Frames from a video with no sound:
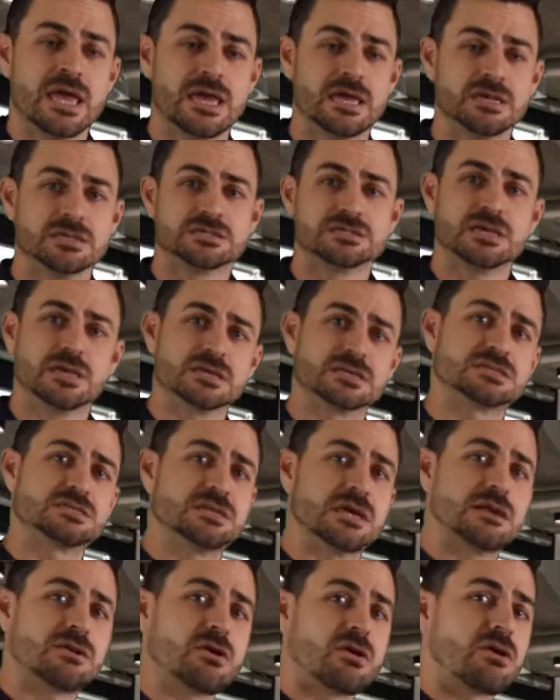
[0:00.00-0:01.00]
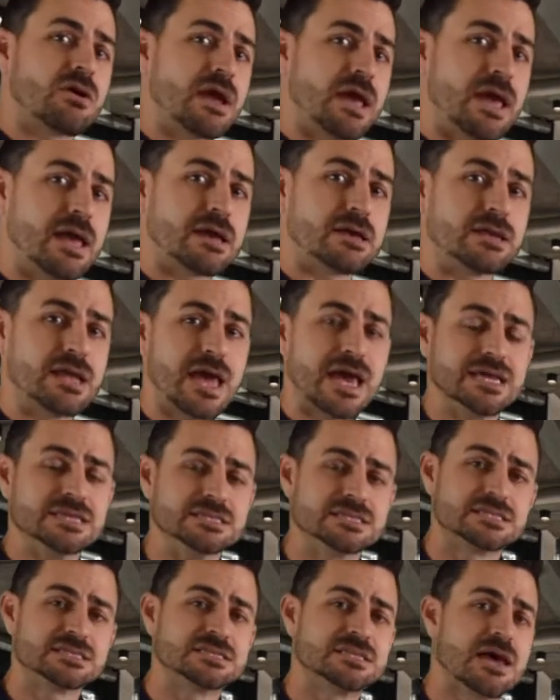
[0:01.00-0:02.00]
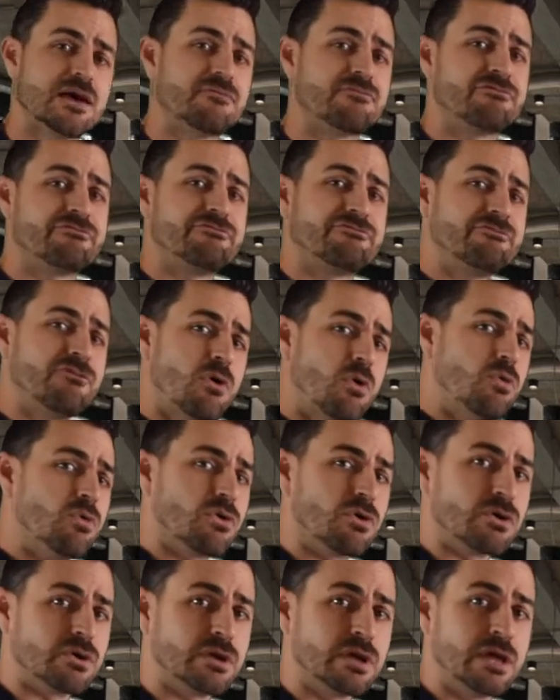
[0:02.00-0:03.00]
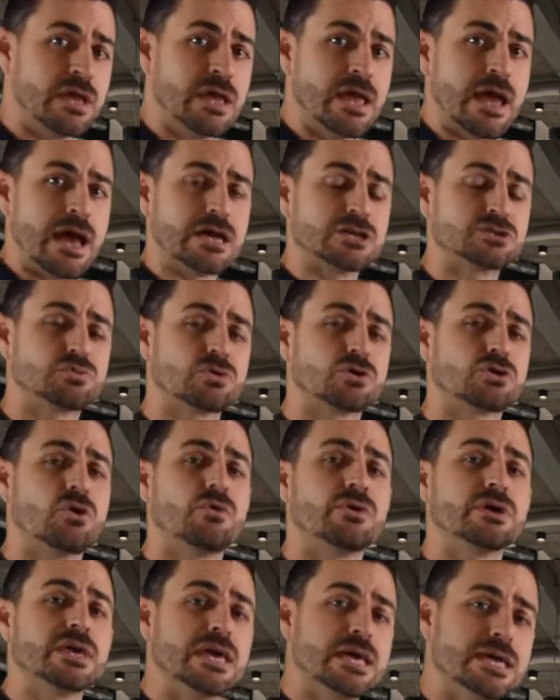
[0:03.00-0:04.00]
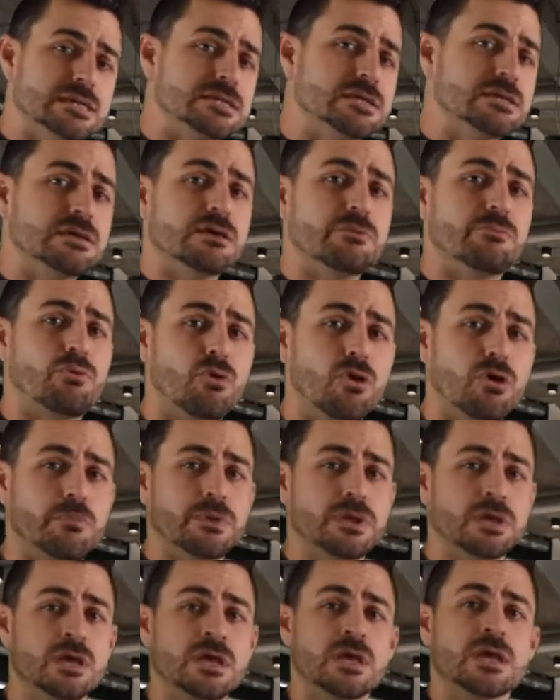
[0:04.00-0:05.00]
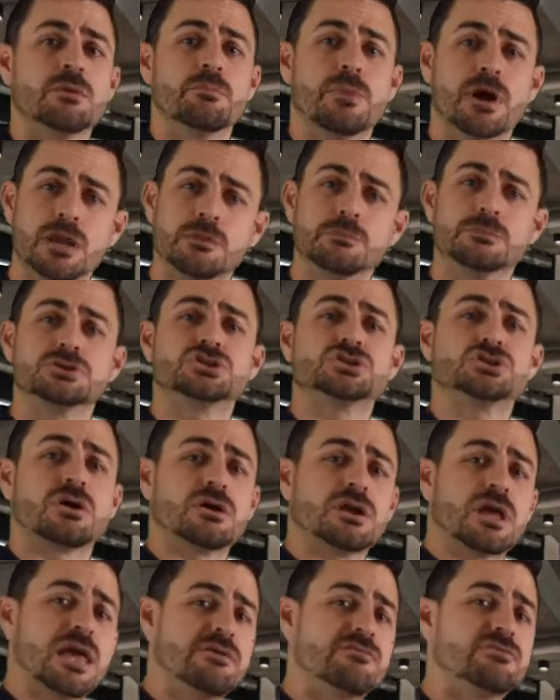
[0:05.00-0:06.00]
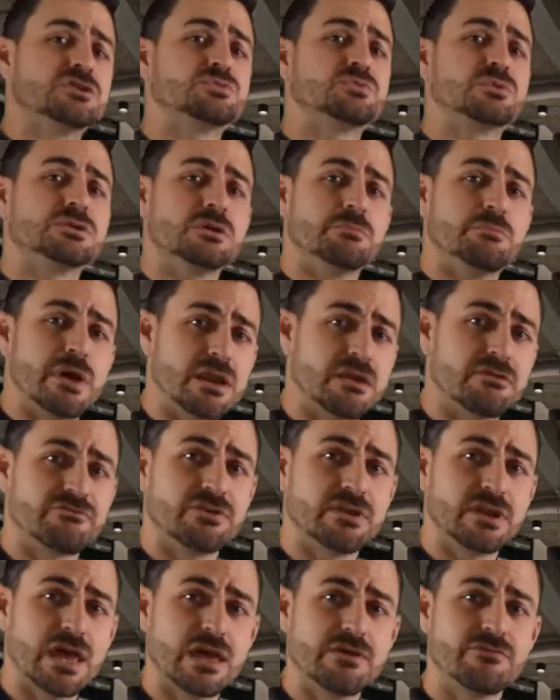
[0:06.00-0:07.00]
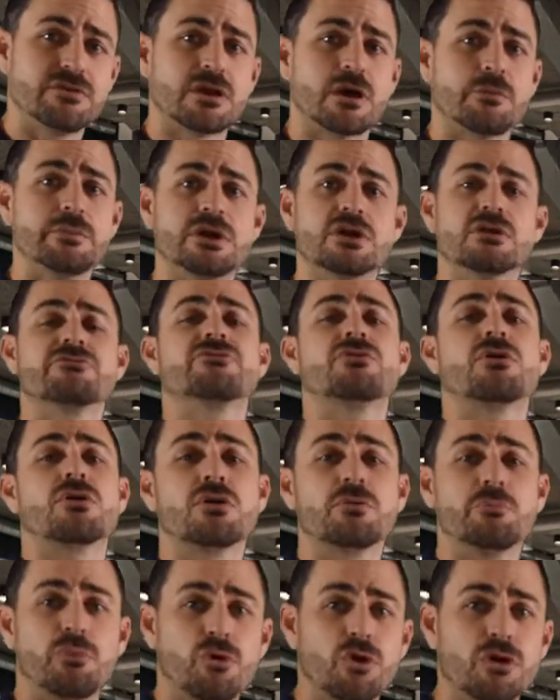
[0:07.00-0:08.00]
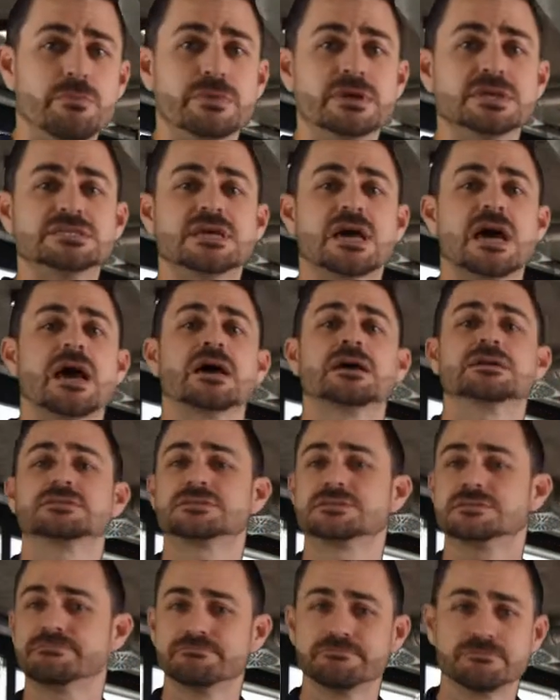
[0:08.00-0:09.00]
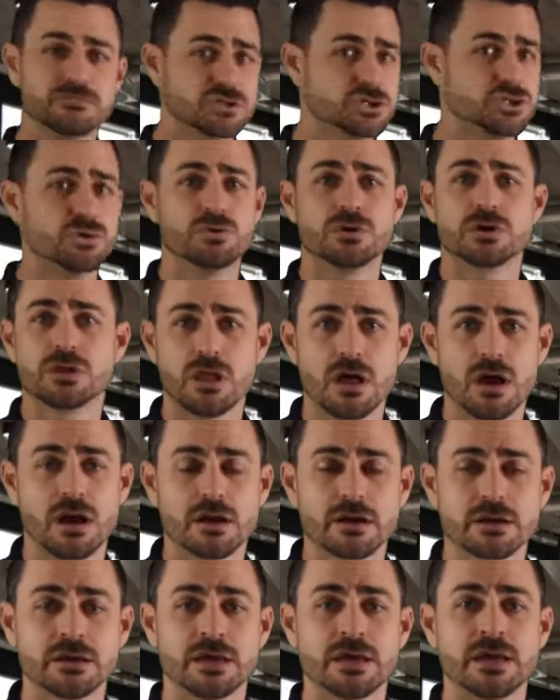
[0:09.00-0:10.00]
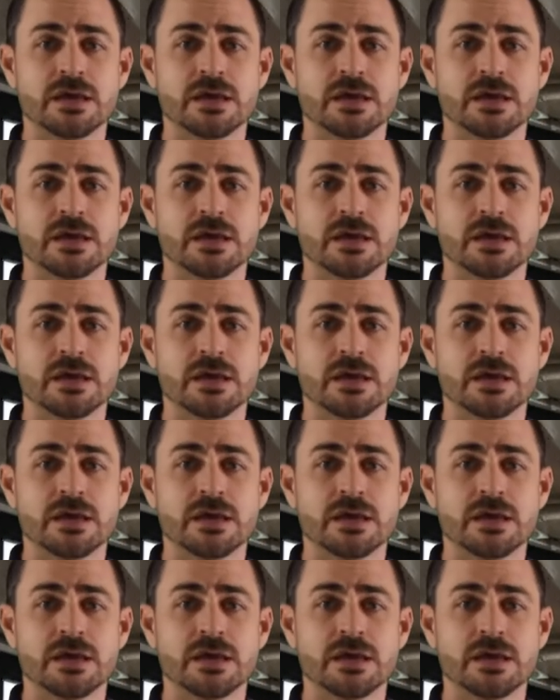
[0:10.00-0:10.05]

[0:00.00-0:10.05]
is extend our hand and step forward as we're going into the appointment. My name is Sean Havens with the Benefit Haven. I'm here for our appointment at 2 o'clock